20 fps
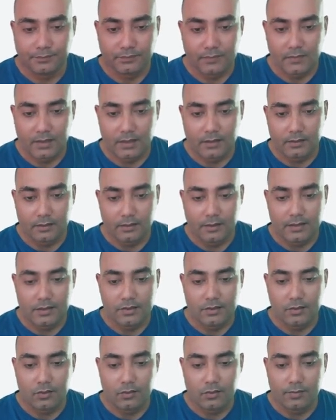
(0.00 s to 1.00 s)
so let's
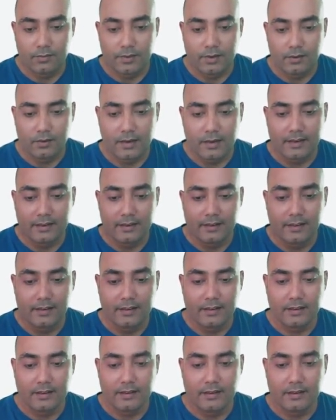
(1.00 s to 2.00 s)
scroll below and click
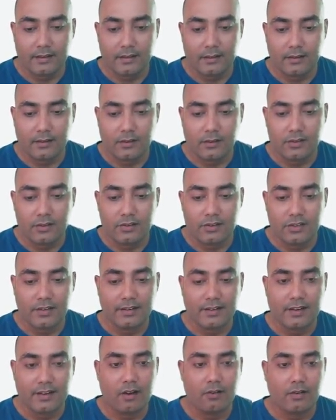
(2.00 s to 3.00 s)
on
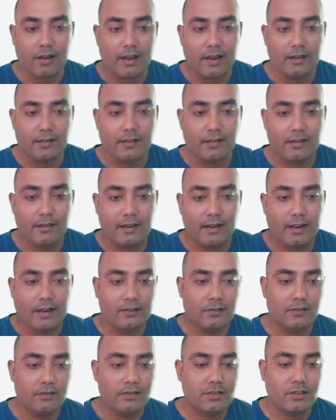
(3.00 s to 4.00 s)
generate outline, and
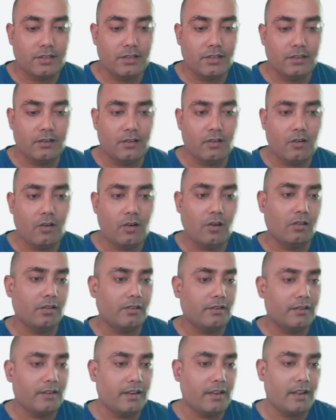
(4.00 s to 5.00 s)
you'll see all the
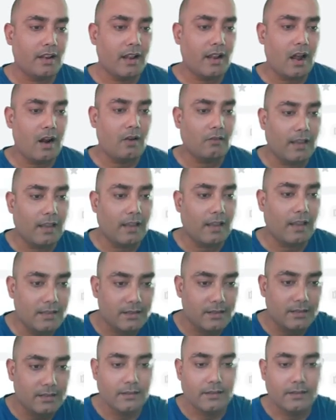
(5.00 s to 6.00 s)
10
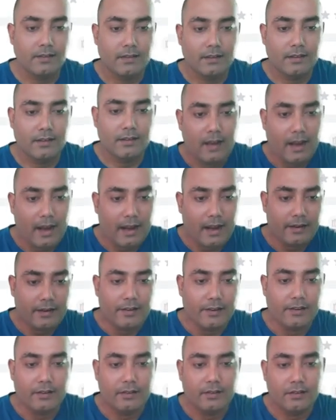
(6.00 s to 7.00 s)
outlines at
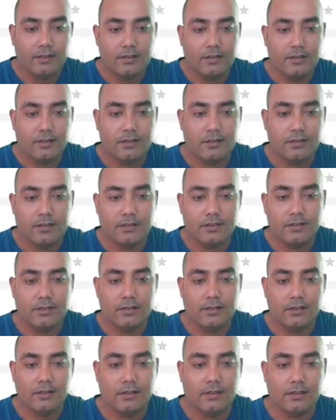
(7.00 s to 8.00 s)
here.
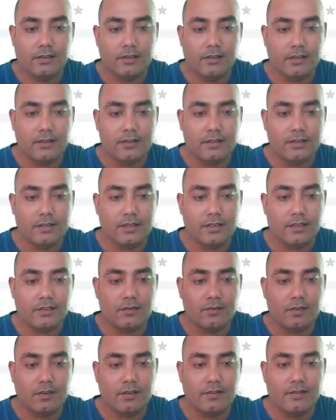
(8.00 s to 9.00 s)
Here you can see section
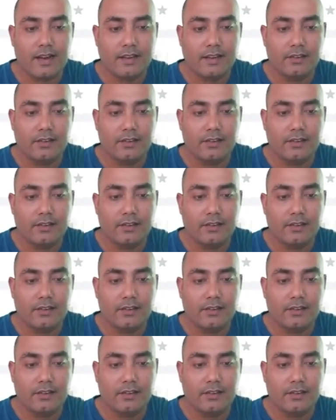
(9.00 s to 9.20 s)
1, track your